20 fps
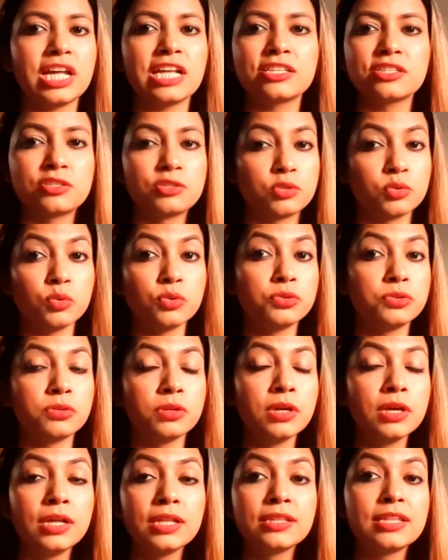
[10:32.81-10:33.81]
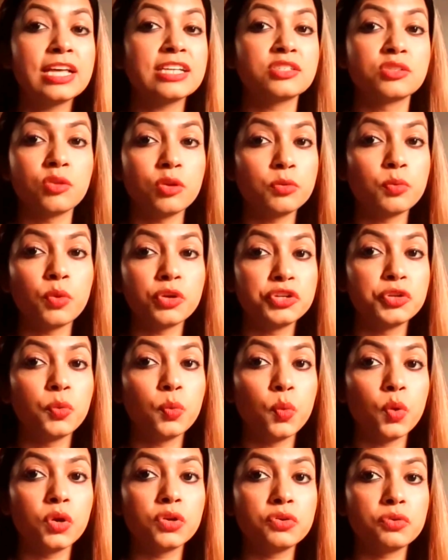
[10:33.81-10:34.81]
That's not what you
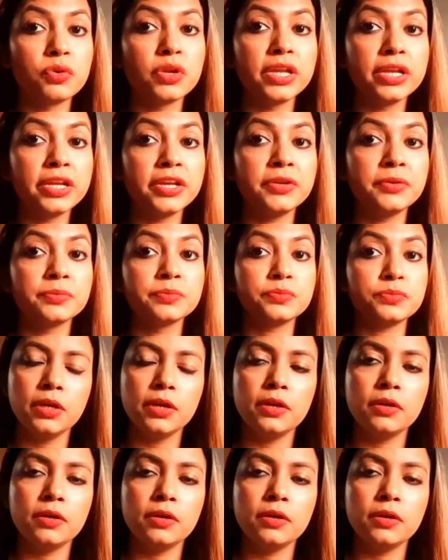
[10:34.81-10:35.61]
want, really.